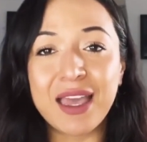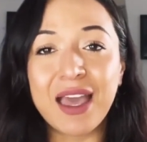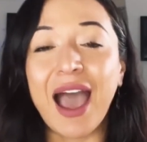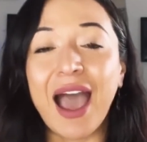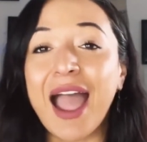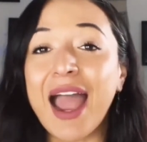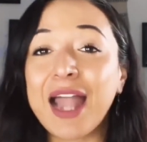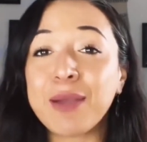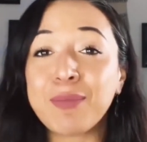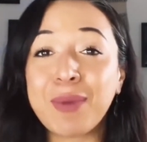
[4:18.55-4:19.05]
I
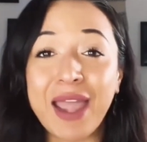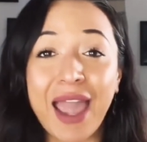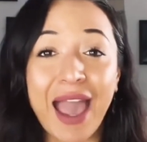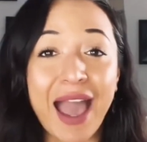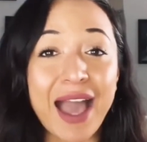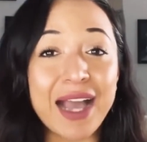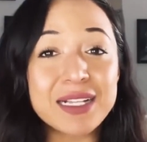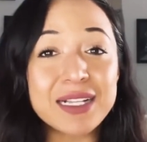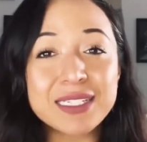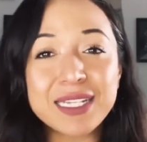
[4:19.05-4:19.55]
had my
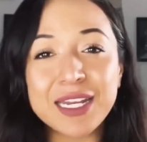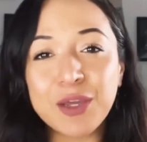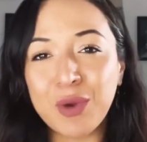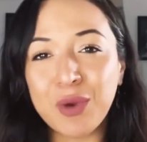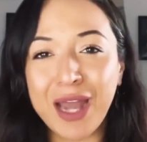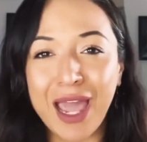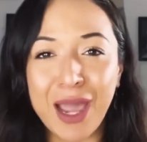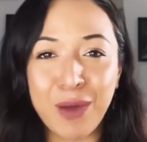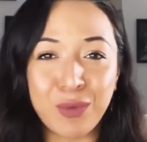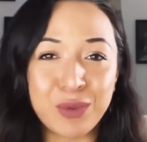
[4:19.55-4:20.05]
accident when
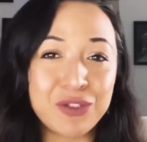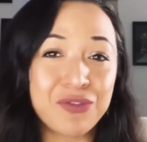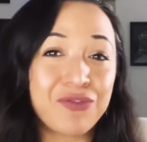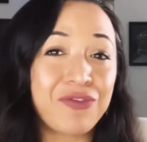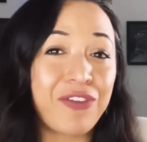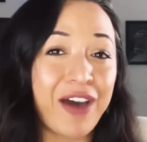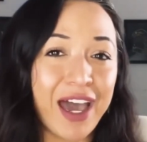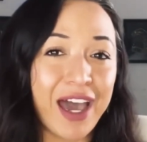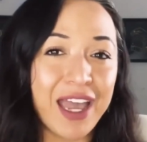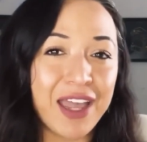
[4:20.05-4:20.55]
I was
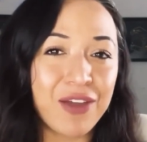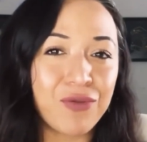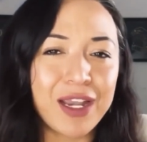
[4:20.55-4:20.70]
5,